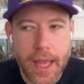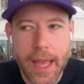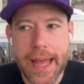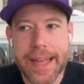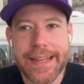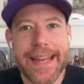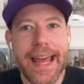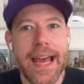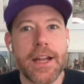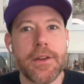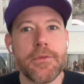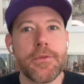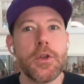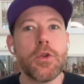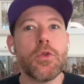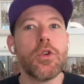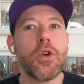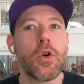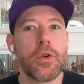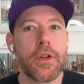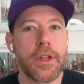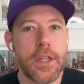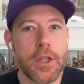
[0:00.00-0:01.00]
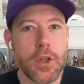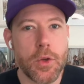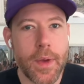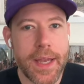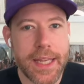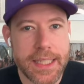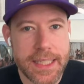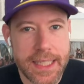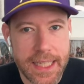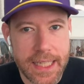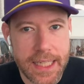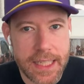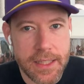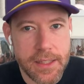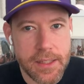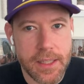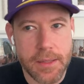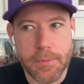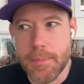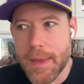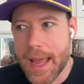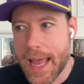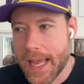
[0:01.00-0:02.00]
And now if you can go to the U18s
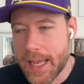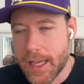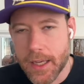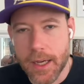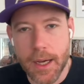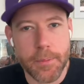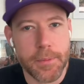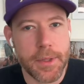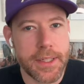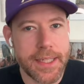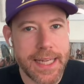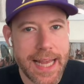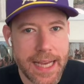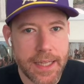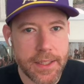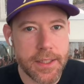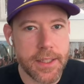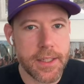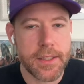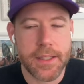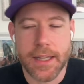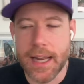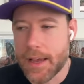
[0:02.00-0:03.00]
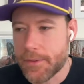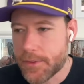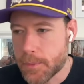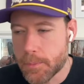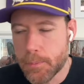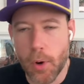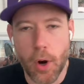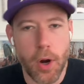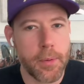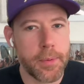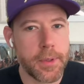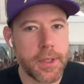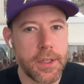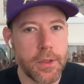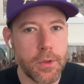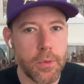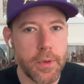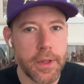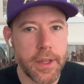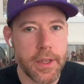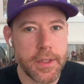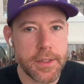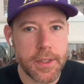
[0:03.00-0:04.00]
in May and come to Texas and have some barbecue
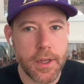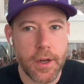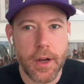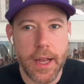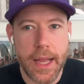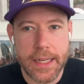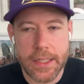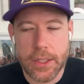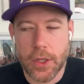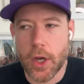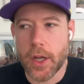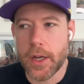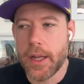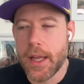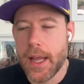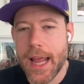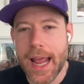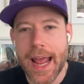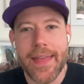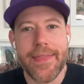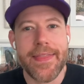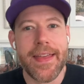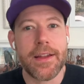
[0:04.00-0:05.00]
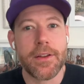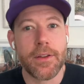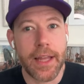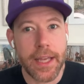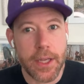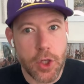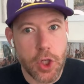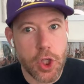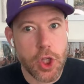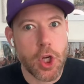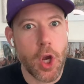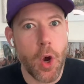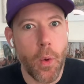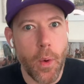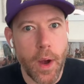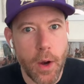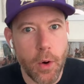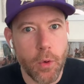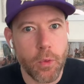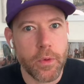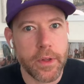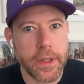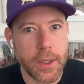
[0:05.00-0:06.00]
with us there, Anton, and then like show
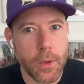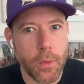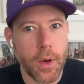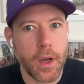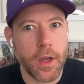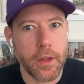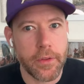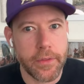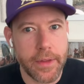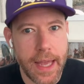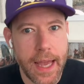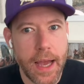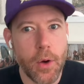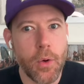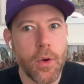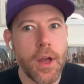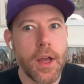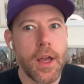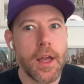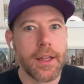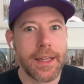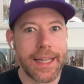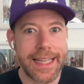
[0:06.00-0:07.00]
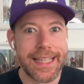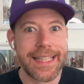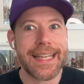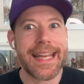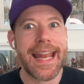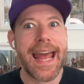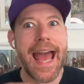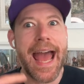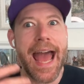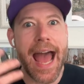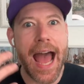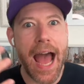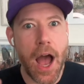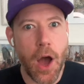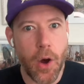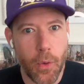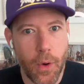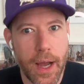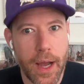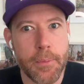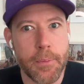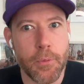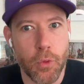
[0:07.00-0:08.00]
out really well
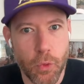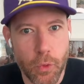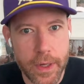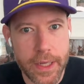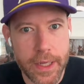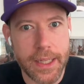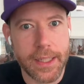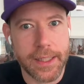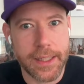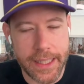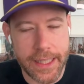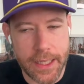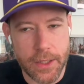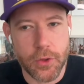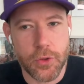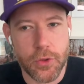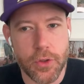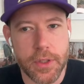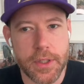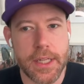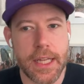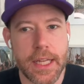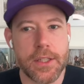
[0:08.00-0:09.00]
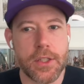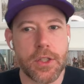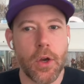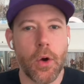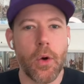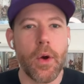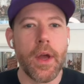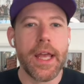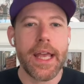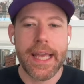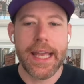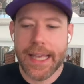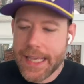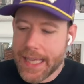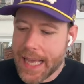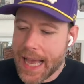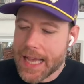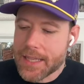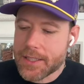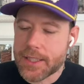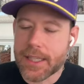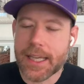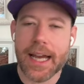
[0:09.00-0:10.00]
now I'm really interested. So he
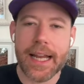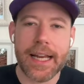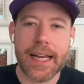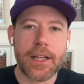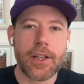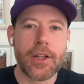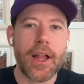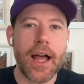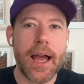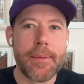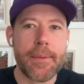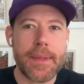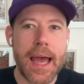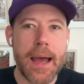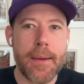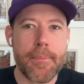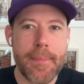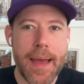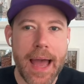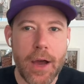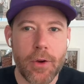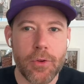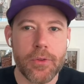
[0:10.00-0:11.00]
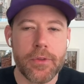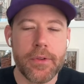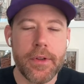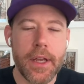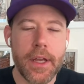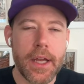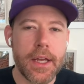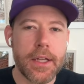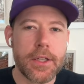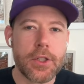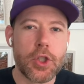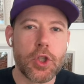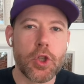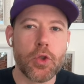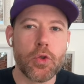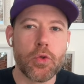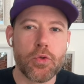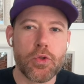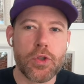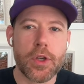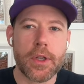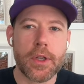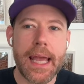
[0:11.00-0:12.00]
has to of climb that mountain
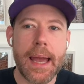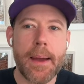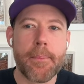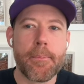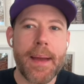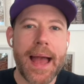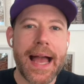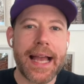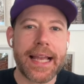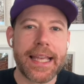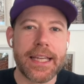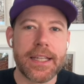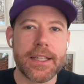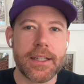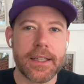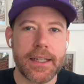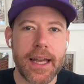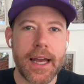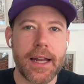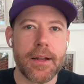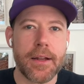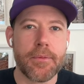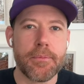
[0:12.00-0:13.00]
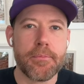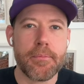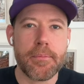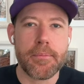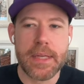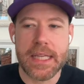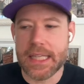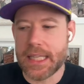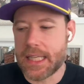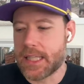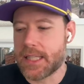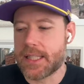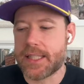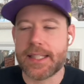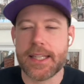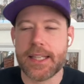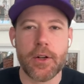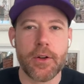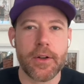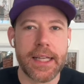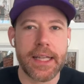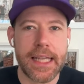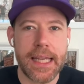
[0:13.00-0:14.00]
to get back into kind of me
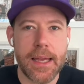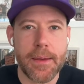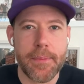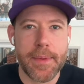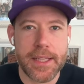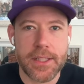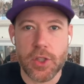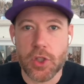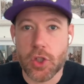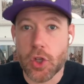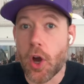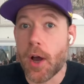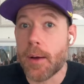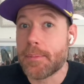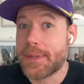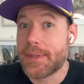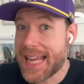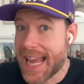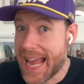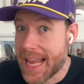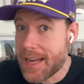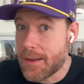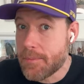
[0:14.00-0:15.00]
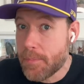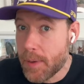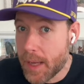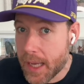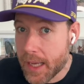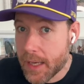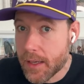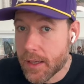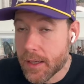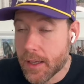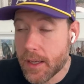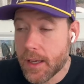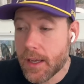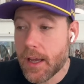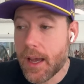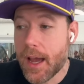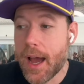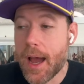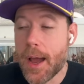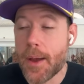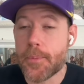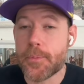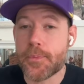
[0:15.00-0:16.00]
considering him as a top 10 pick.
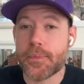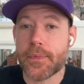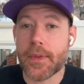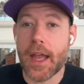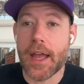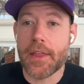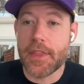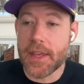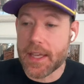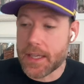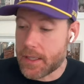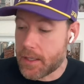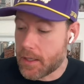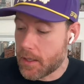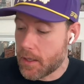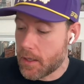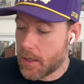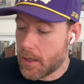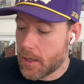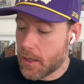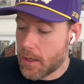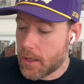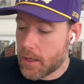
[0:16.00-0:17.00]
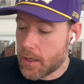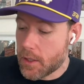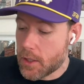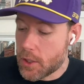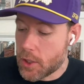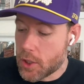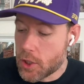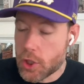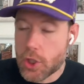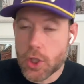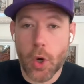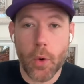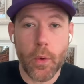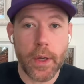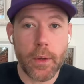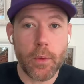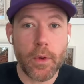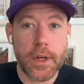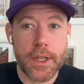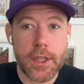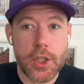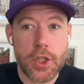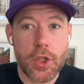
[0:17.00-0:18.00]
I think
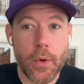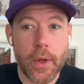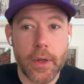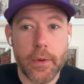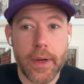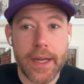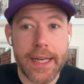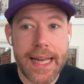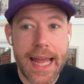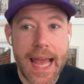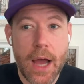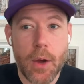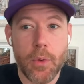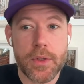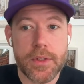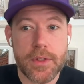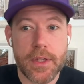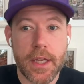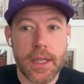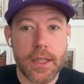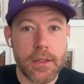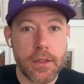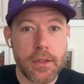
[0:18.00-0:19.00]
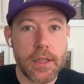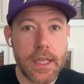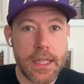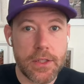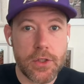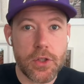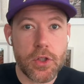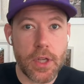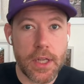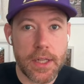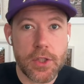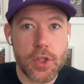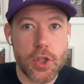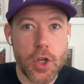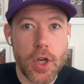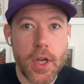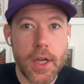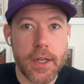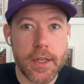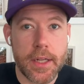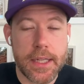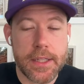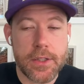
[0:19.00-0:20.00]
showing what he's showing right now is like, it's
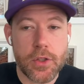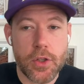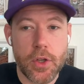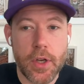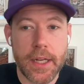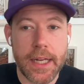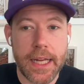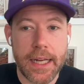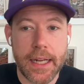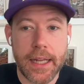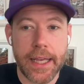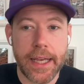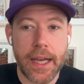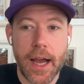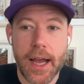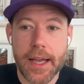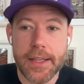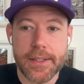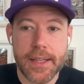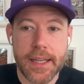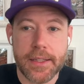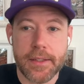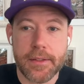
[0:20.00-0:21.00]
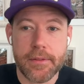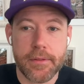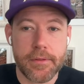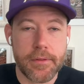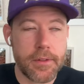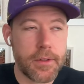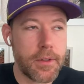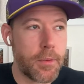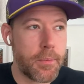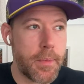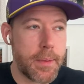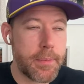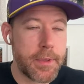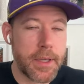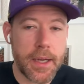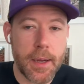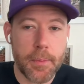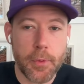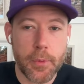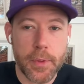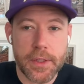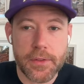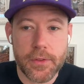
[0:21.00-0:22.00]
good. It's good. And like I said, maybe a
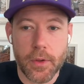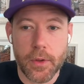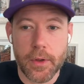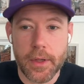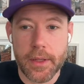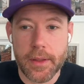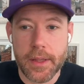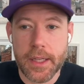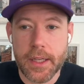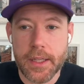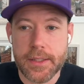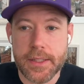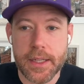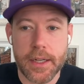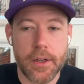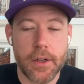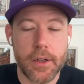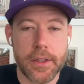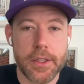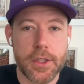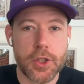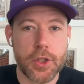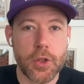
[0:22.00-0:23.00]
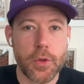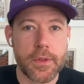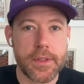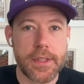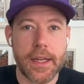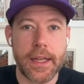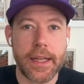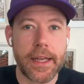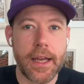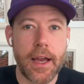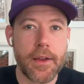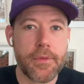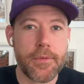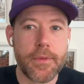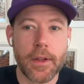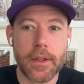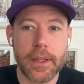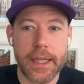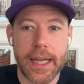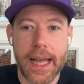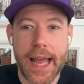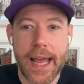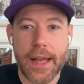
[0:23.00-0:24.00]
couple weeks ago, I think I said it on this show, is that I felt
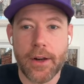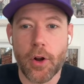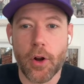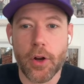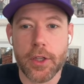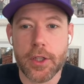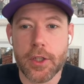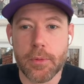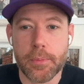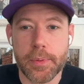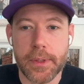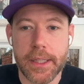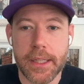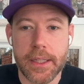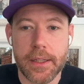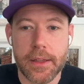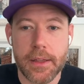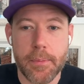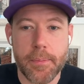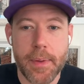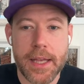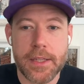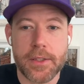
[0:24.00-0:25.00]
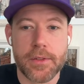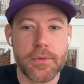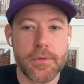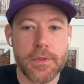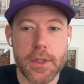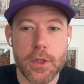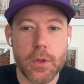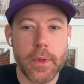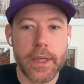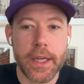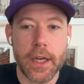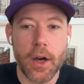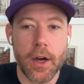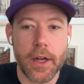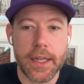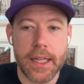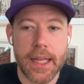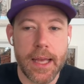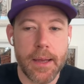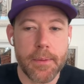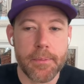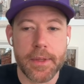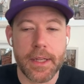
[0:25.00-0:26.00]
like I had arguably the best viewing on
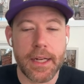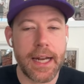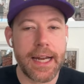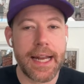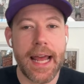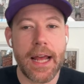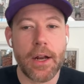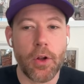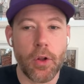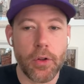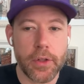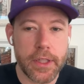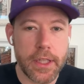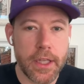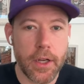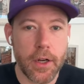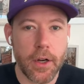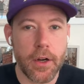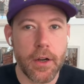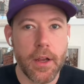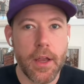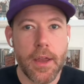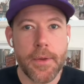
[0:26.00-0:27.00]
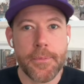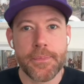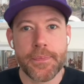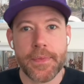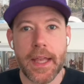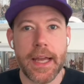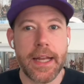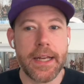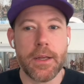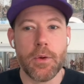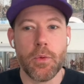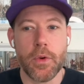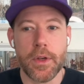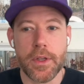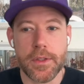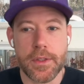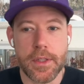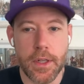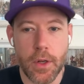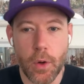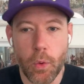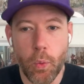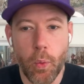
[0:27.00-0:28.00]
him that I'd had all year. And it
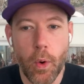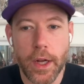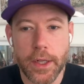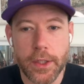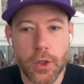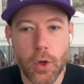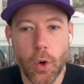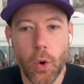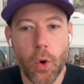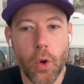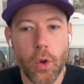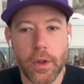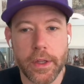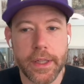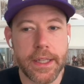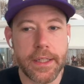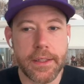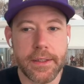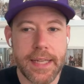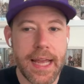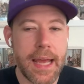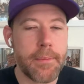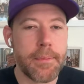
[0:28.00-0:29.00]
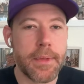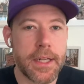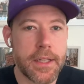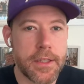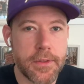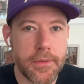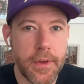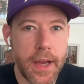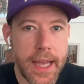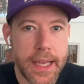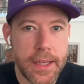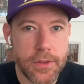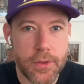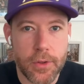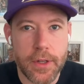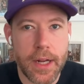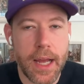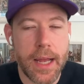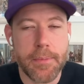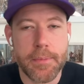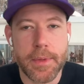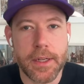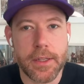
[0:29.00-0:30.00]
was, 1 goal in 10 minutes of ice or
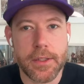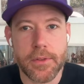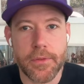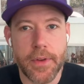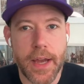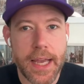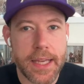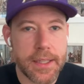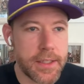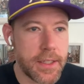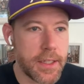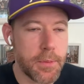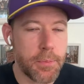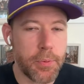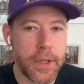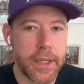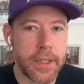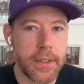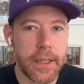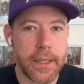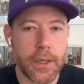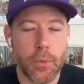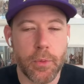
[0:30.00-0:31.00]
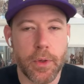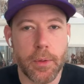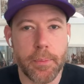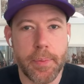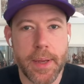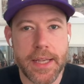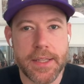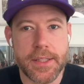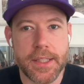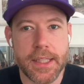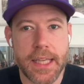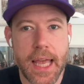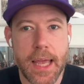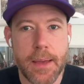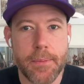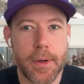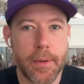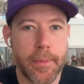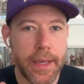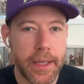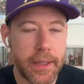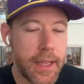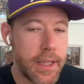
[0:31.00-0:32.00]
9 minutes of ice. And he played like a real pacey game. And
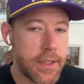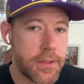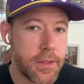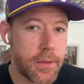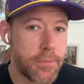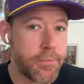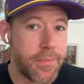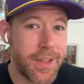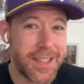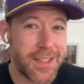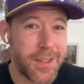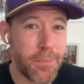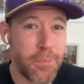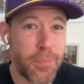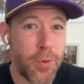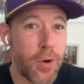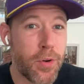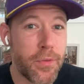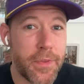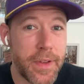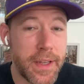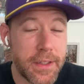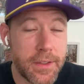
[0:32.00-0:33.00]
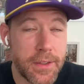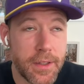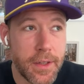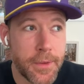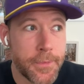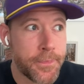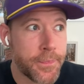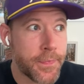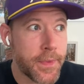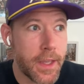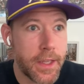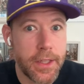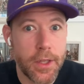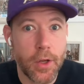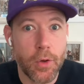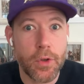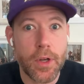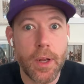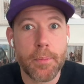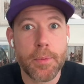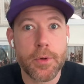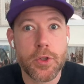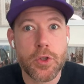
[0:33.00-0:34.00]
I'm like, that's a perfect,
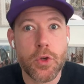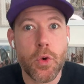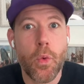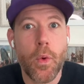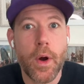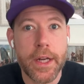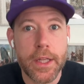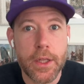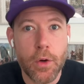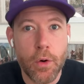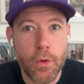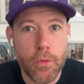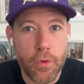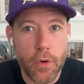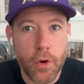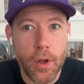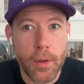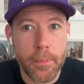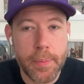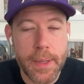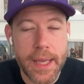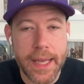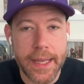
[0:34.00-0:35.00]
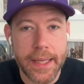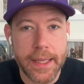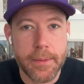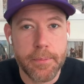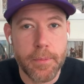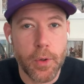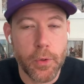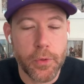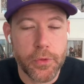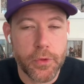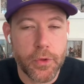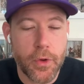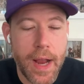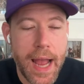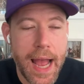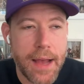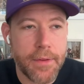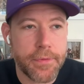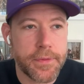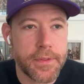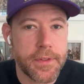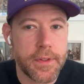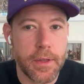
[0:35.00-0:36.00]
number 20 overall pick in most
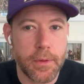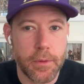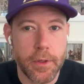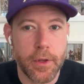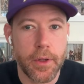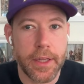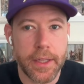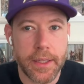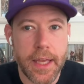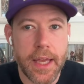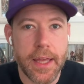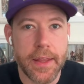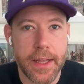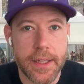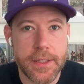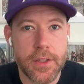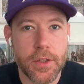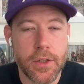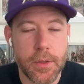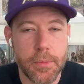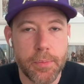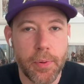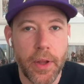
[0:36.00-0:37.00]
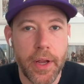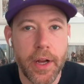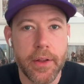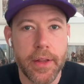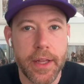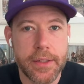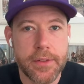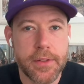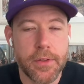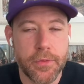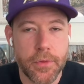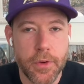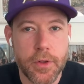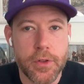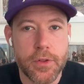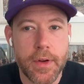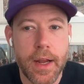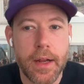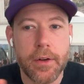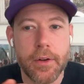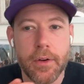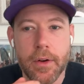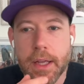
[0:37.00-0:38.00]
drafts. That you're like, hey, that's a good player. That's a first
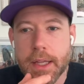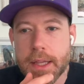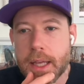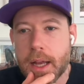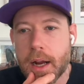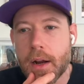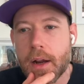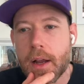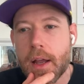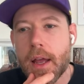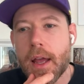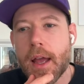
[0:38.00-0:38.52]
rounder right there.